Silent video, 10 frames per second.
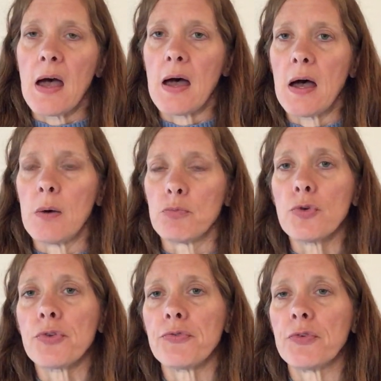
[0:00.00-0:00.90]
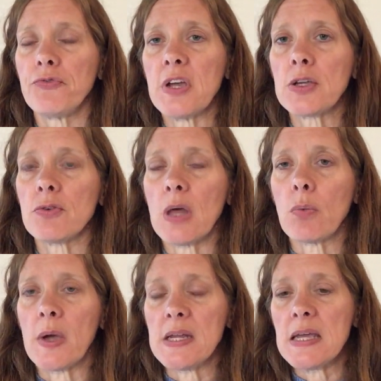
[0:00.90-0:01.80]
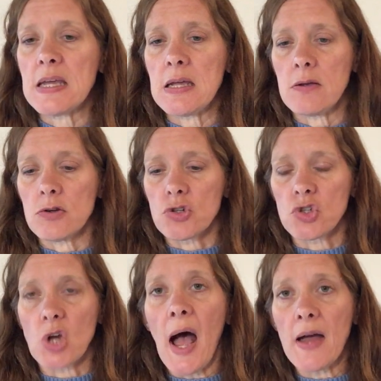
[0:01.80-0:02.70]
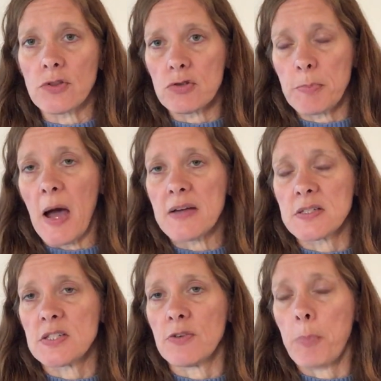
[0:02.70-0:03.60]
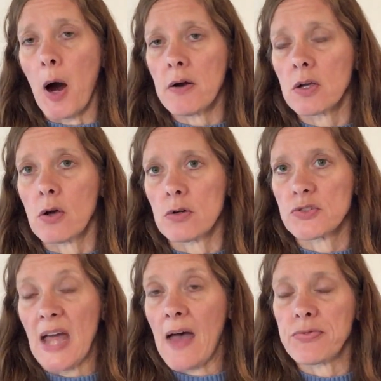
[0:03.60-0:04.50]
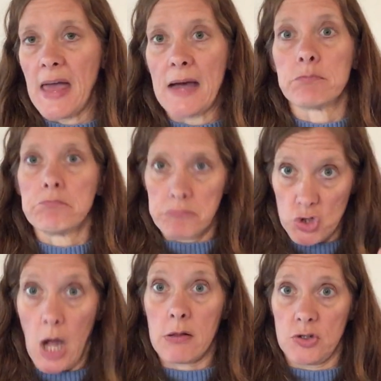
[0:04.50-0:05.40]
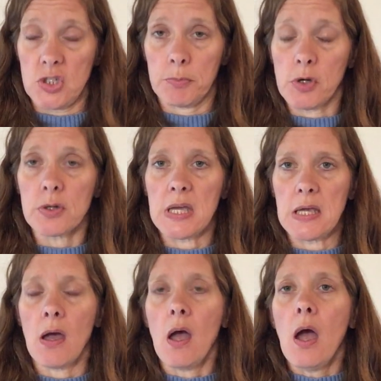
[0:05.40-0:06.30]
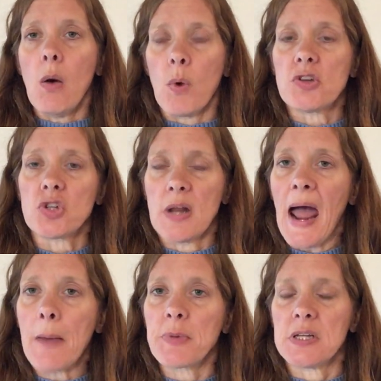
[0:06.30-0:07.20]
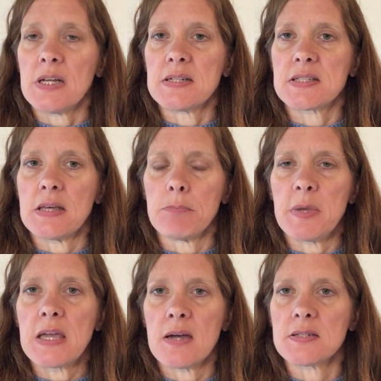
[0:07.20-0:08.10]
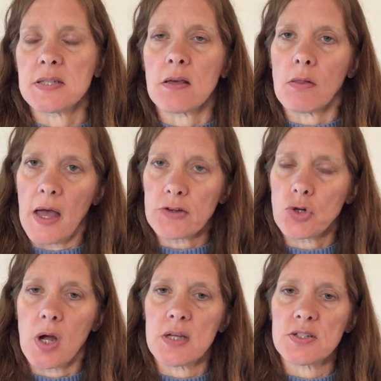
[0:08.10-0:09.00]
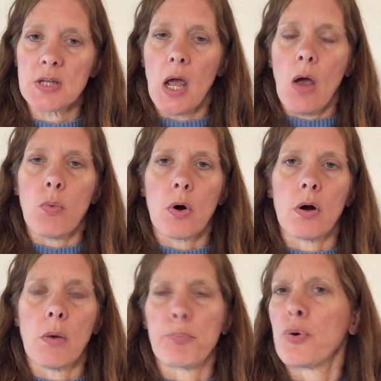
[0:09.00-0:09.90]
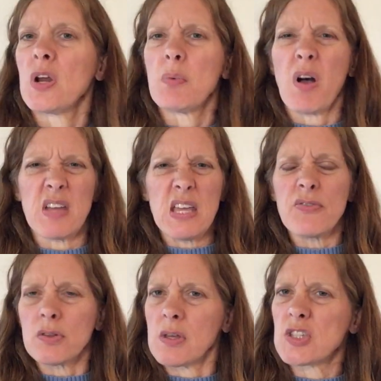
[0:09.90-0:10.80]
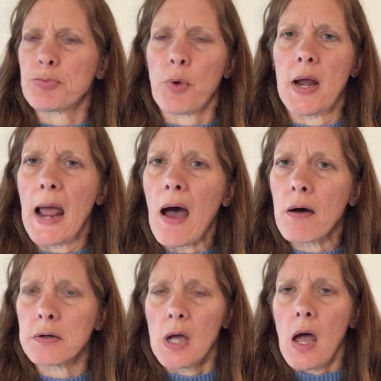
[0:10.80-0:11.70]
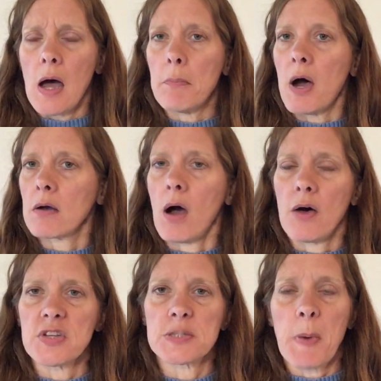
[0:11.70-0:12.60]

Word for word: um, Rutherford figured that when he shot those positive particles at that chocolate chip cookie, what should happen is that because the electrons were pretty well evenly spread out among all this